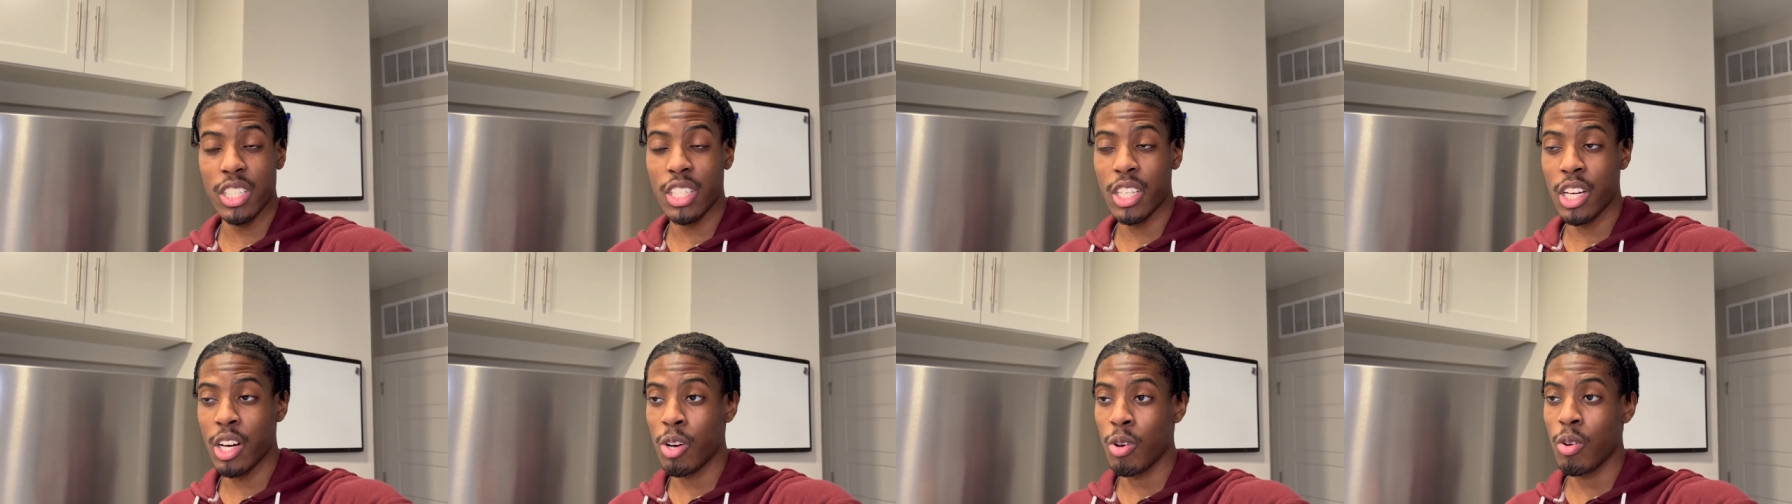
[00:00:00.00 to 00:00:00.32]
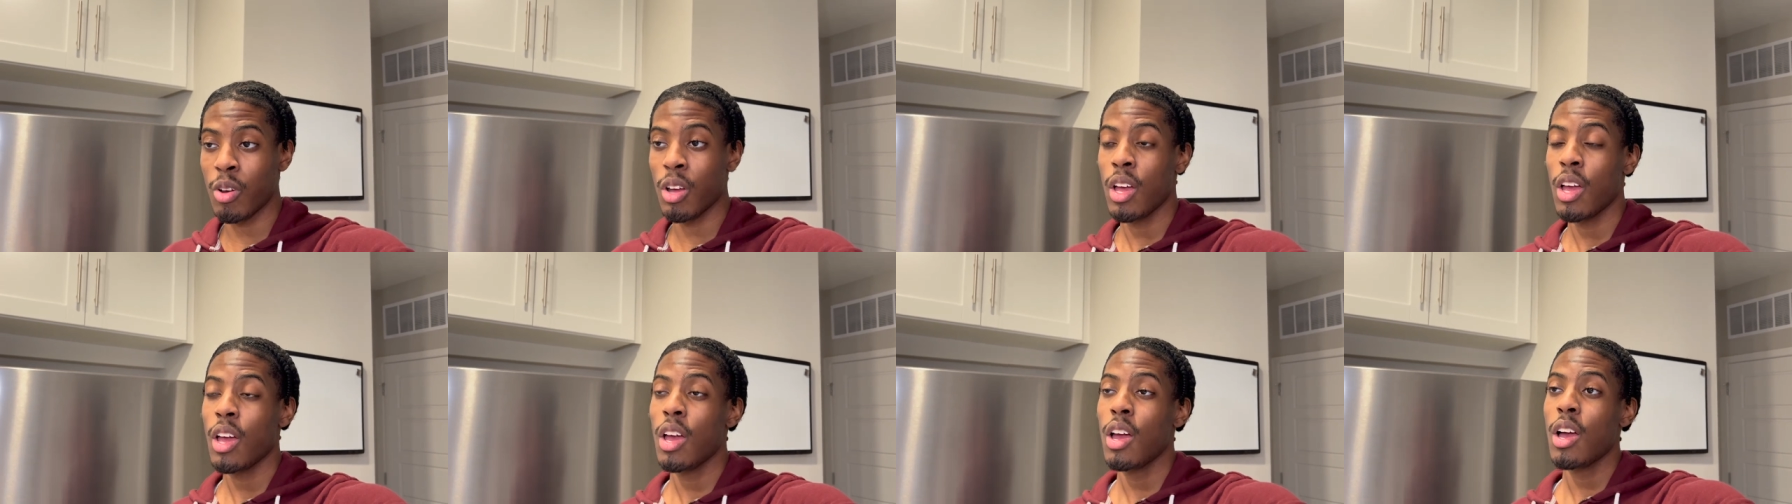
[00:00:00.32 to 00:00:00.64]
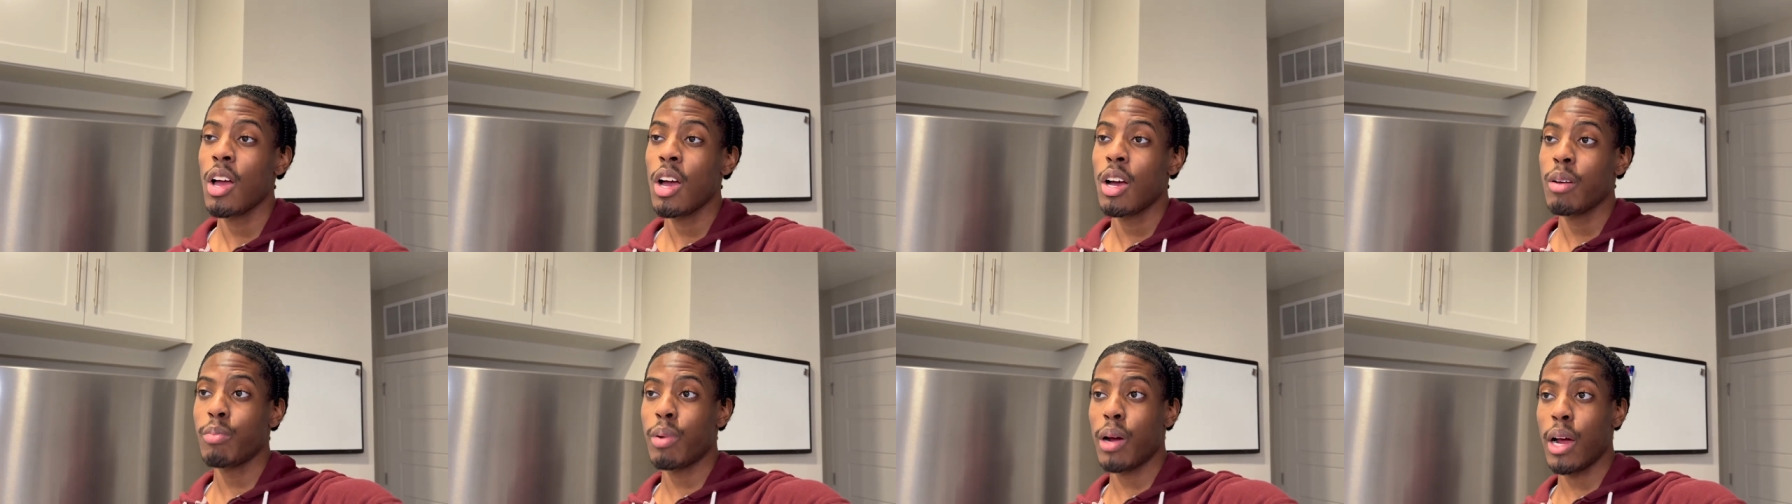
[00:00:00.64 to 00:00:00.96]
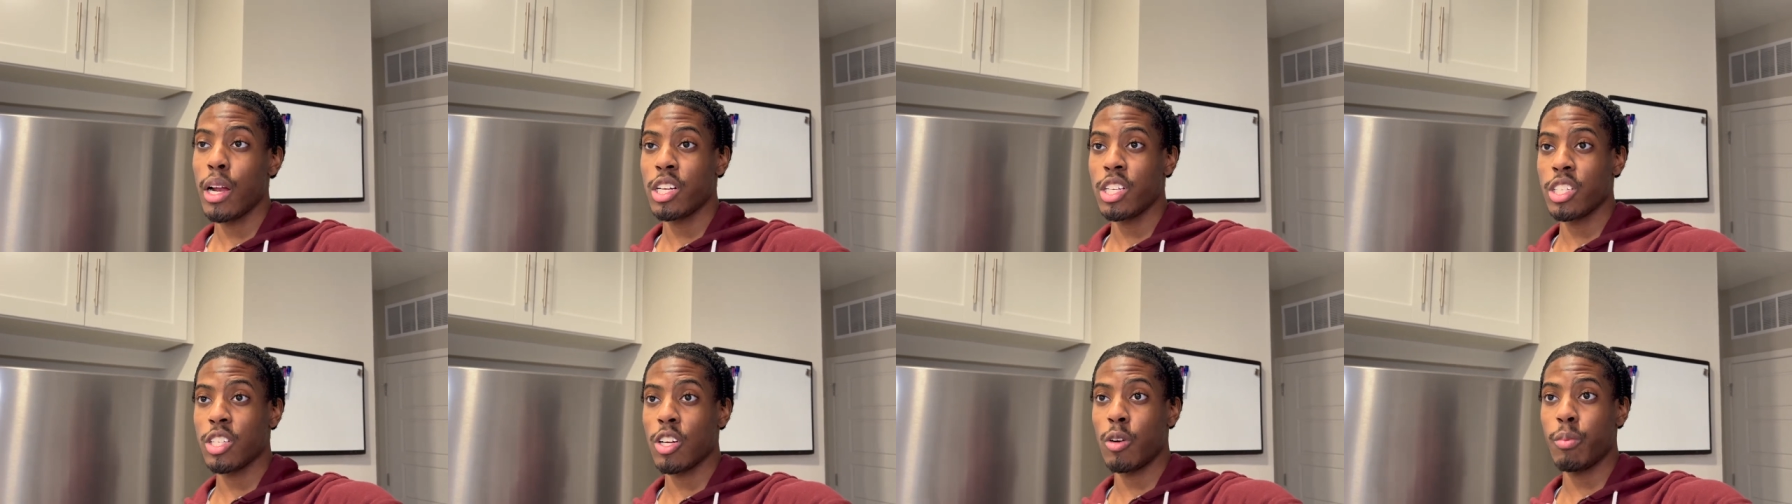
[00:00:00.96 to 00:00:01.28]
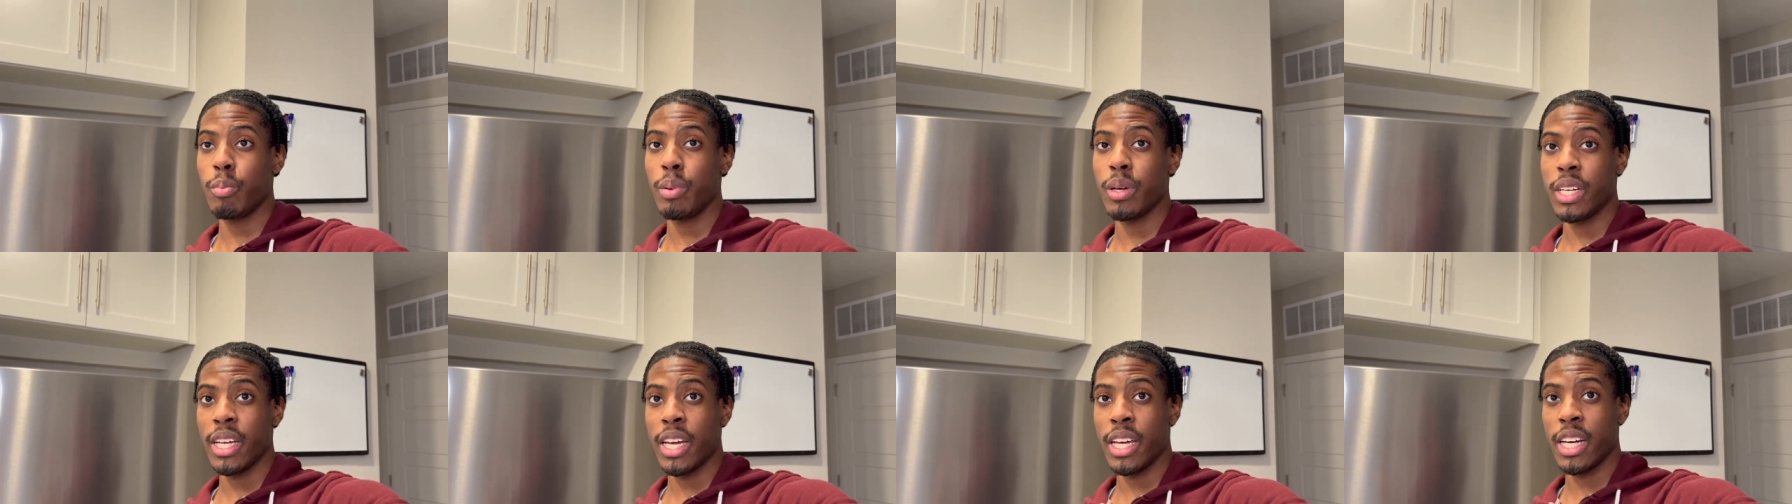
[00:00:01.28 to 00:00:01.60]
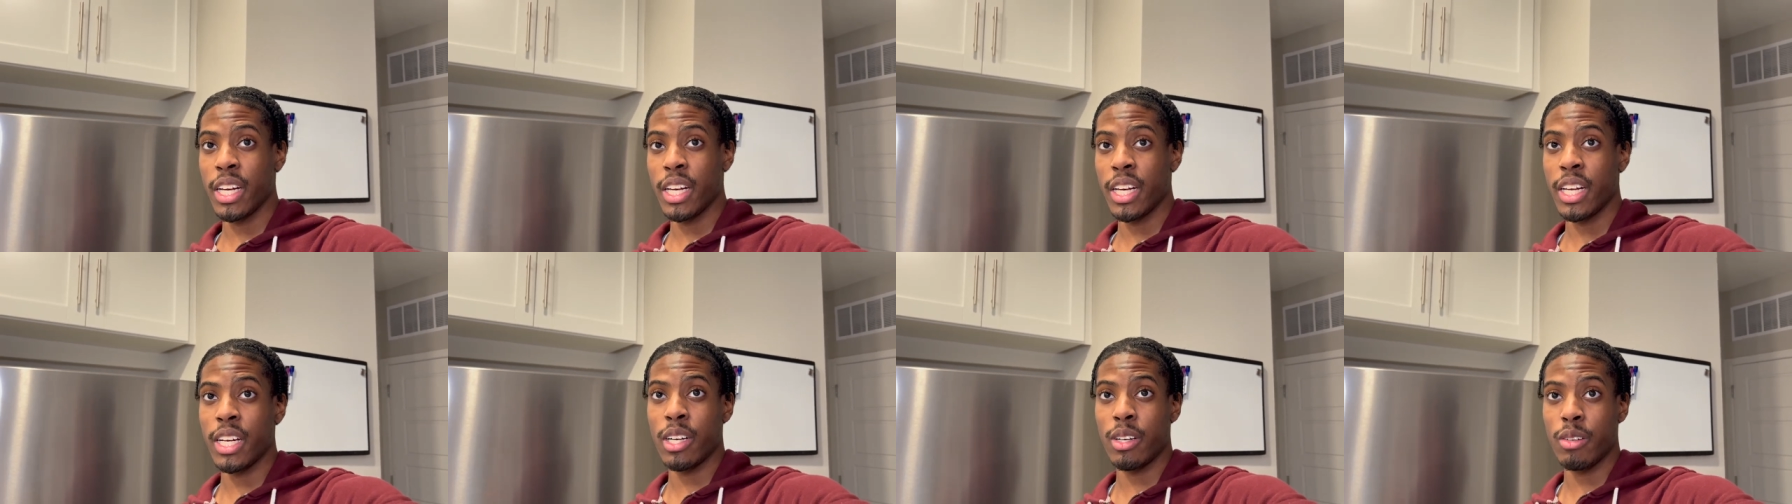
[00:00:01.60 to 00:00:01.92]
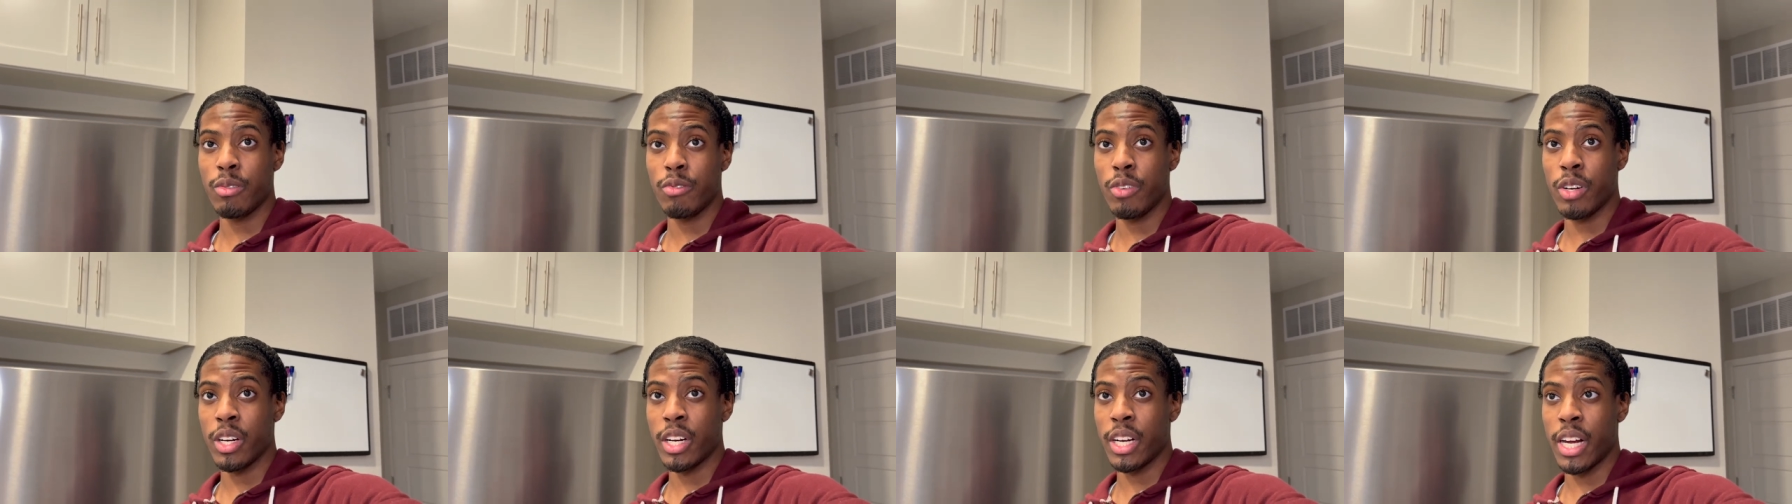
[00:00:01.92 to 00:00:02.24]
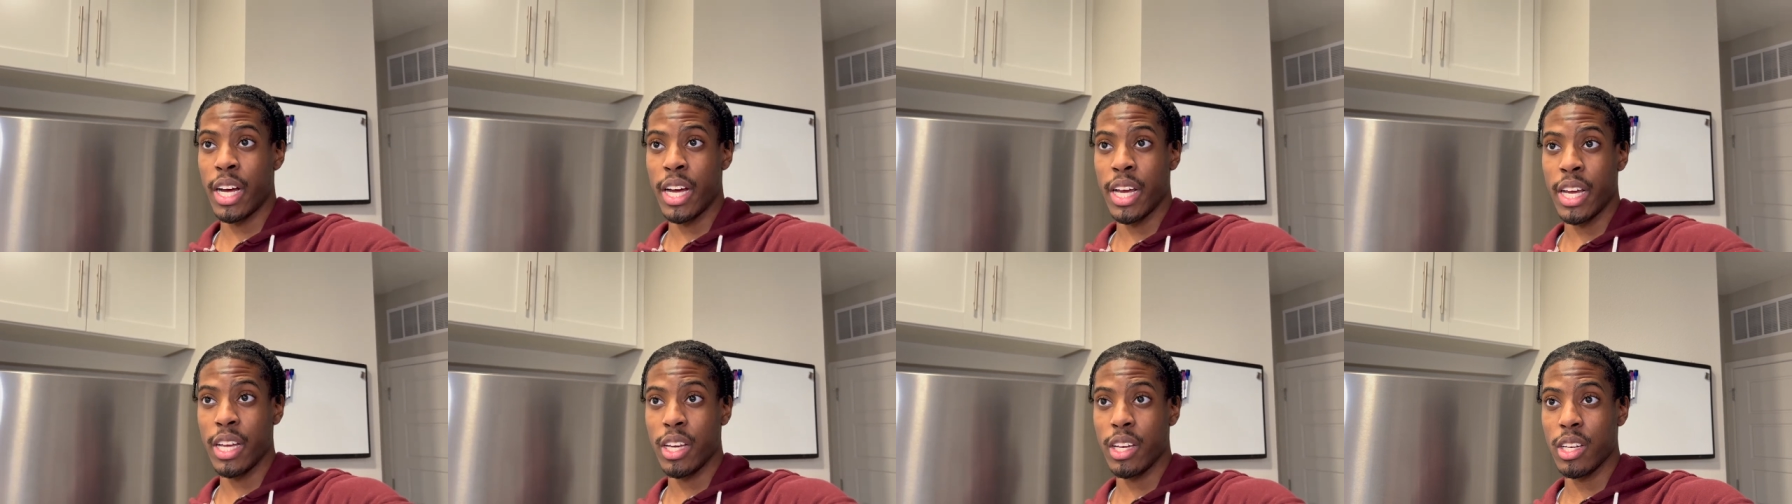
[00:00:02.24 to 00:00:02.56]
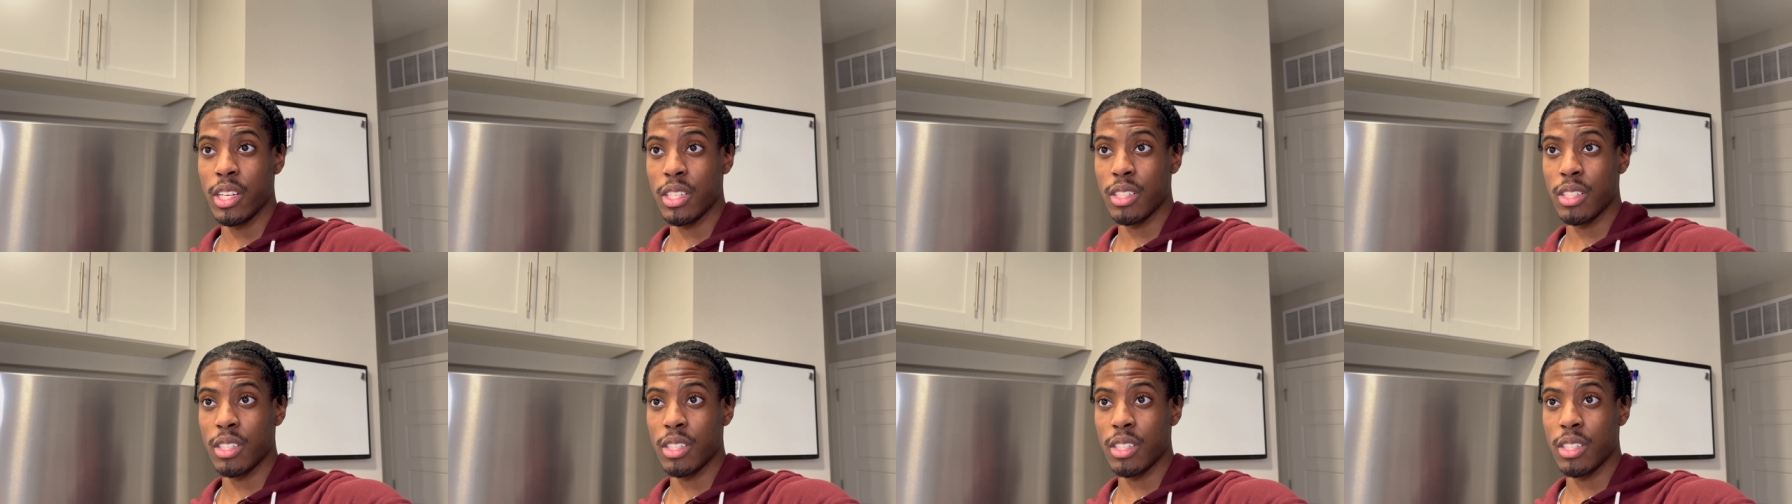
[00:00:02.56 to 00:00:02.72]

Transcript: So probably just gonna put that in there for tonight.